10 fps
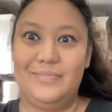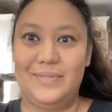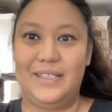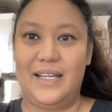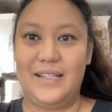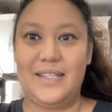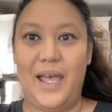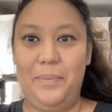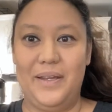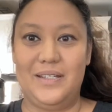things
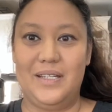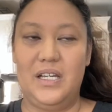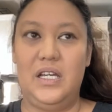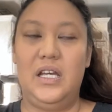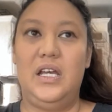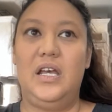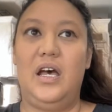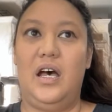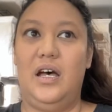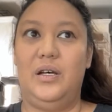happened.
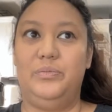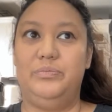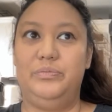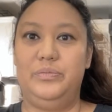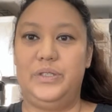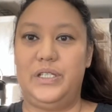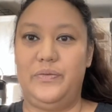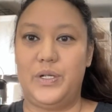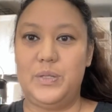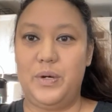The
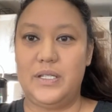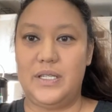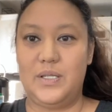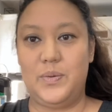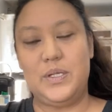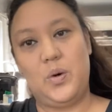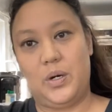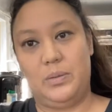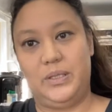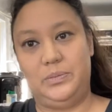divorce process was horrible.